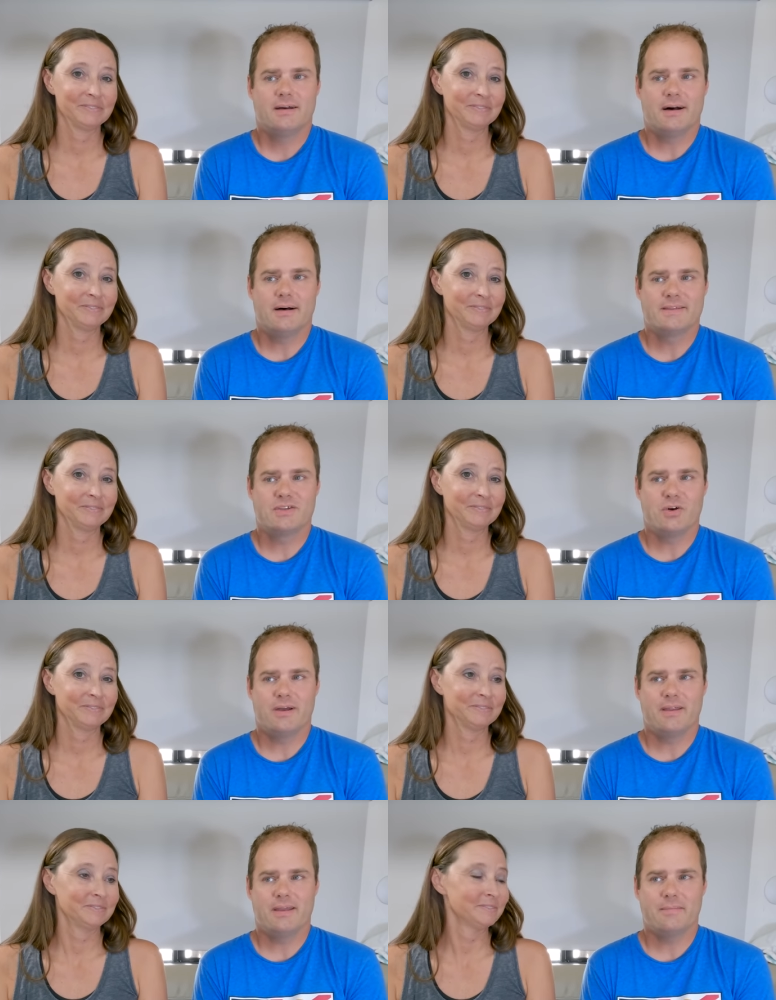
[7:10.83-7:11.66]
Speaker 1: Uh,
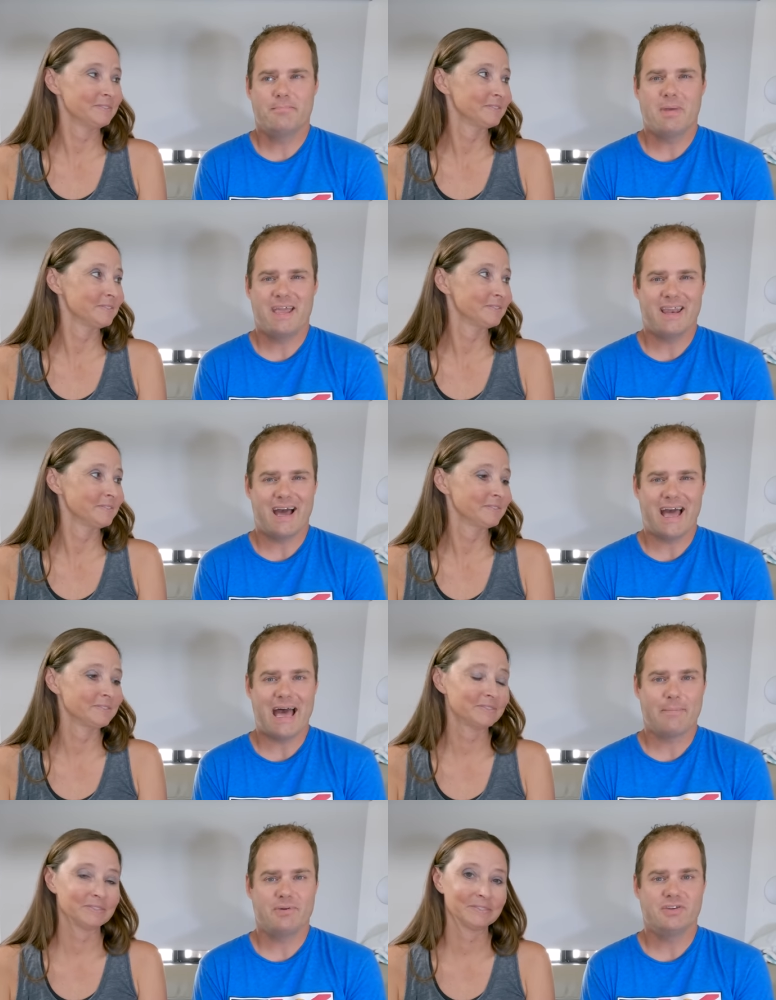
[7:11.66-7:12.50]
so it, it may
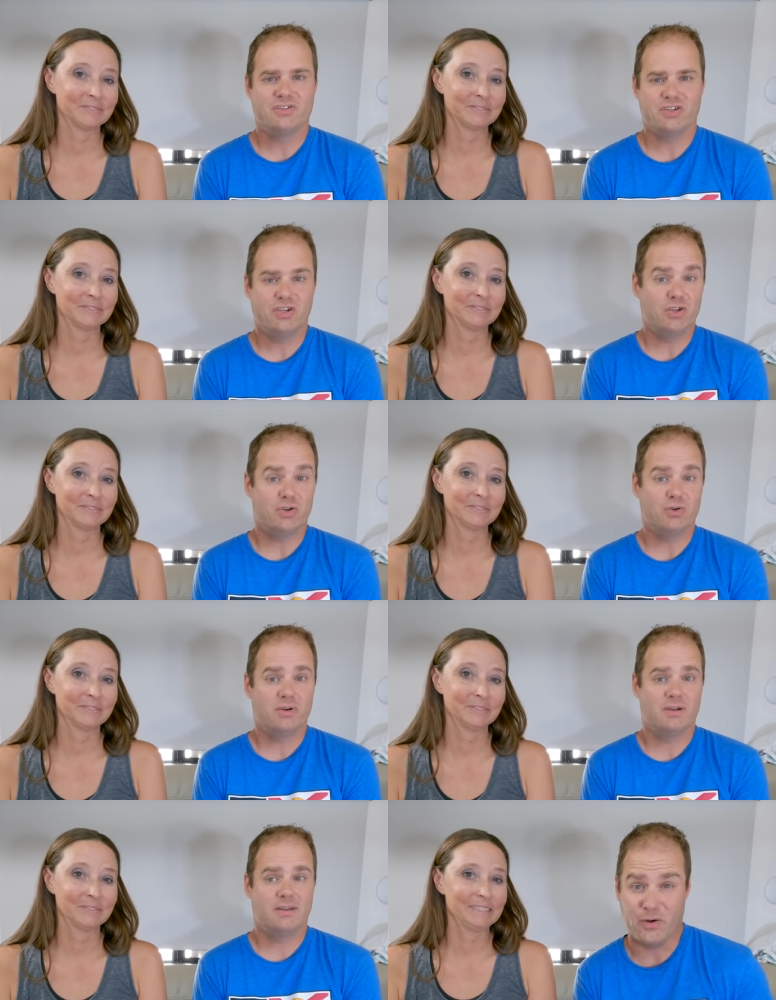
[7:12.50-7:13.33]
not happen to
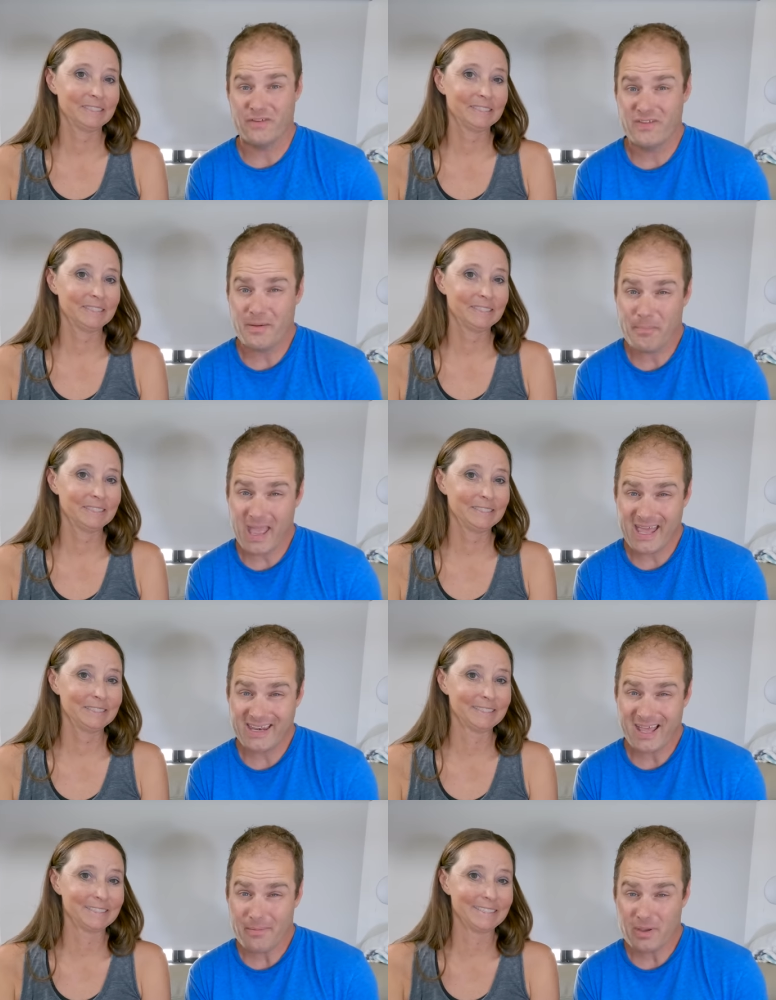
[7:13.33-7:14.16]
you out of the
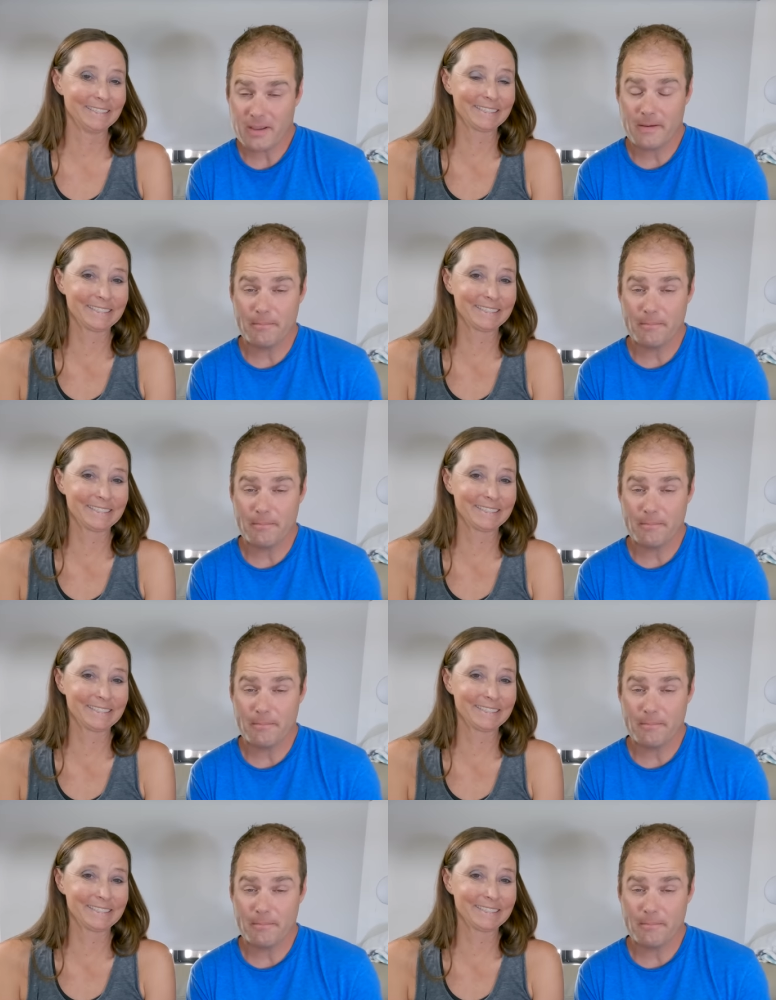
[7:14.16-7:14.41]
pandemic,